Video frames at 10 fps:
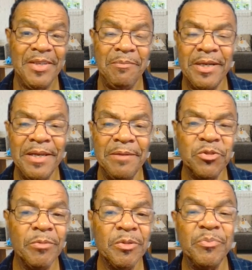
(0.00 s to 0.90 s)
My name is
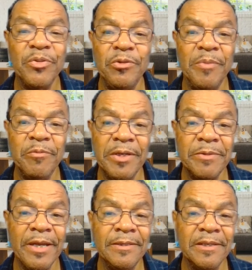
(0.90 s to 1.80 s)
Robert Poole. My
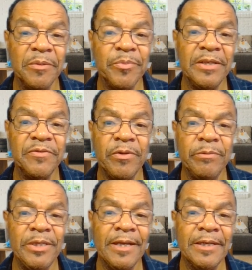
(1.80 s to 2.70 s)
website is
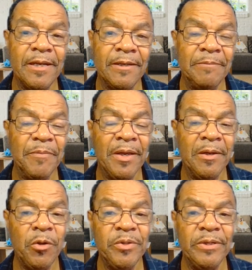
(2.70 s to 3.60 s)
enterpriseformula.com. I
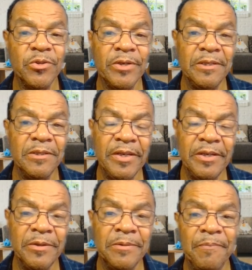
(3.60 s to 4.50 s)
hope you enjoyed this
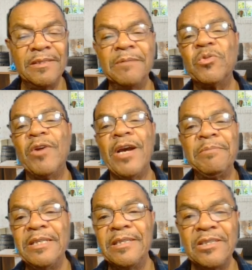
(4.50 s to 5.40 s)
video. Subscribe
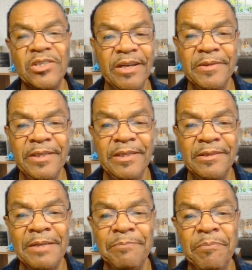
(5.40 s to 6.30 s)
to this channel. Hit
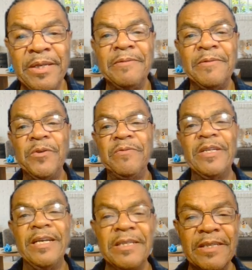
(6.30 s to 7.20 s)
that bell
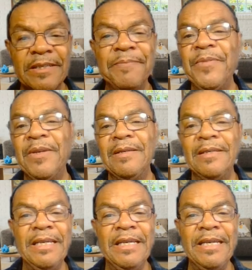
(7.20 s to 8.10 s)
notification.
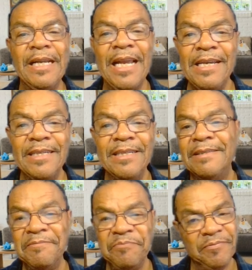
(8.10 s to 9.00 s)
Hit a like.
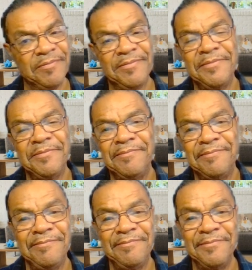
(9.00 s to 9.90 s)

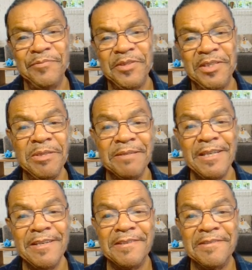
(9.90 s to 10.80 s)
Give me some
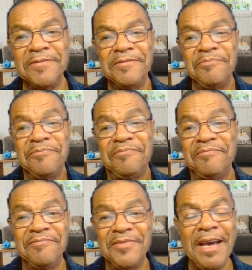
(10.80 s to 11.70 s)
love.
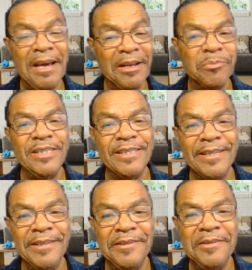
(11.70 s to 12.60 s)
I'd
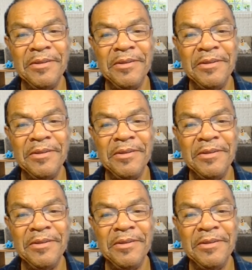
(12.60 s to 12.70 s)
appreciate it.